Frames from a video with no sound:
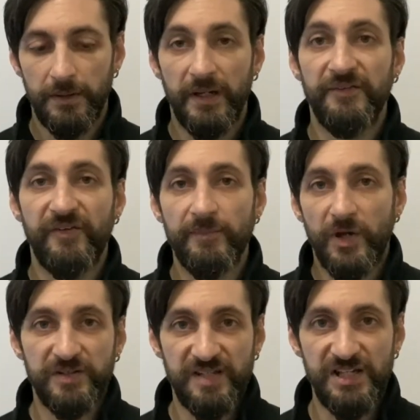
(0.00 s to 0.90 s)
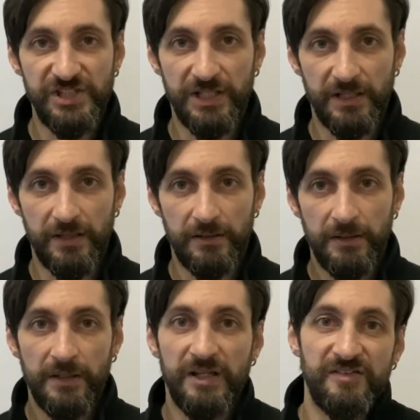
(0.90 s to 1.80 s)
And if I'm not teaching in it,
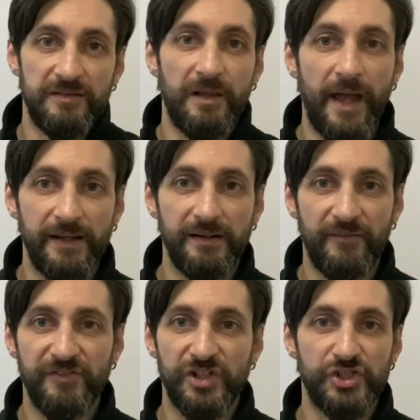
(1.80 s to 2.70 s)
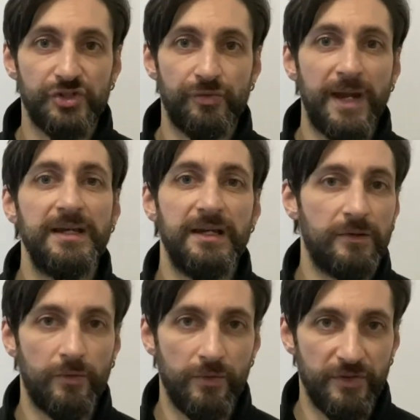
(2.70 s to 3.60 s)
it's light enough to train
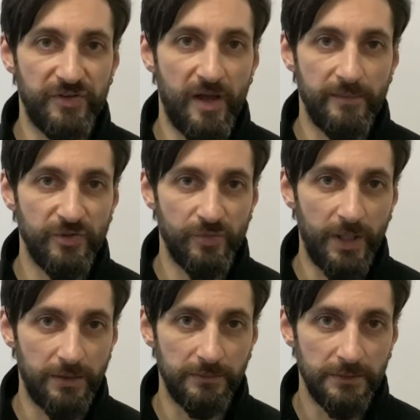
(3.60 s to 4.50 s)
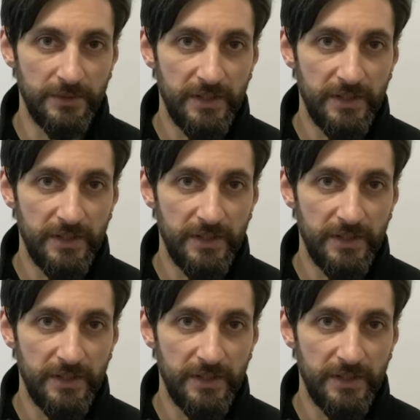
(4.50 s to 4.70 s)
in all the time as well.